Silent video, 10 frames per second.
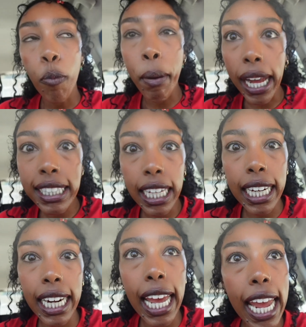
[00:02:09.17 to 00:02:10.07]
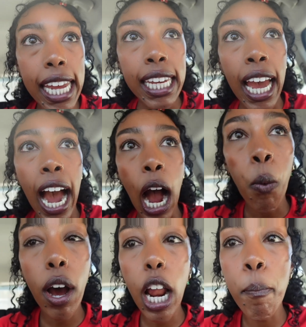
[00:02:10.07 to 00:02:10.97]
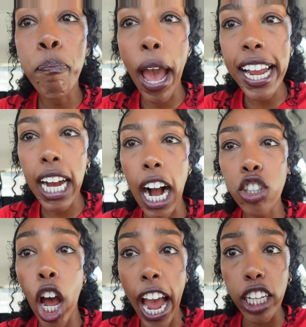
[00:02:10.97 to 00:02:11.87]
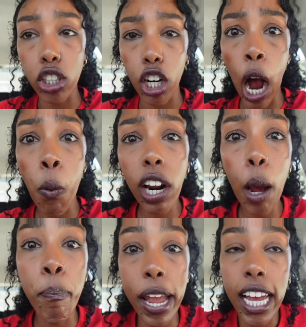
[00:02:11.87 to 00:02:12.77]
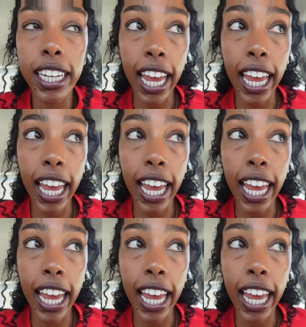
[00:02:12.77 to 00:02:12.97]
So basically I want to bake a cake. I want to bake a